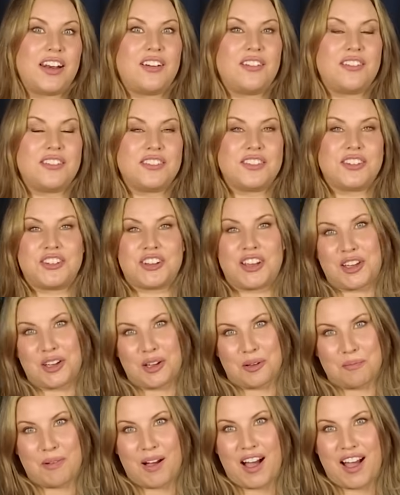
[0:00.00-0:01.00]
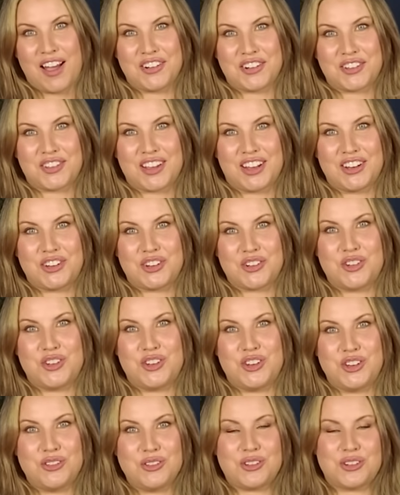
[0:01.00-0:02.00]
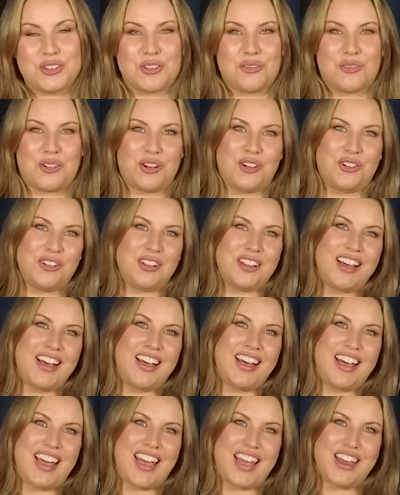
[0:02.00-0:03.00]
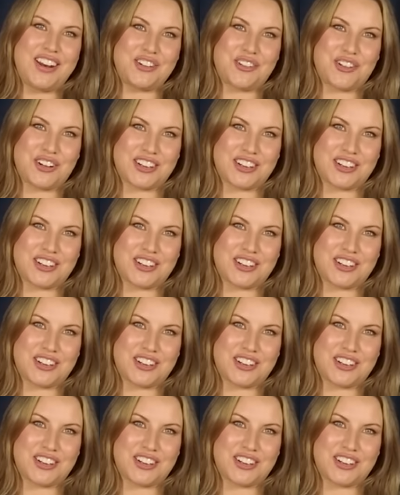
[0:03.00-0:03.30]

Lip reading: Now, Jacob, I understand you're new to the role in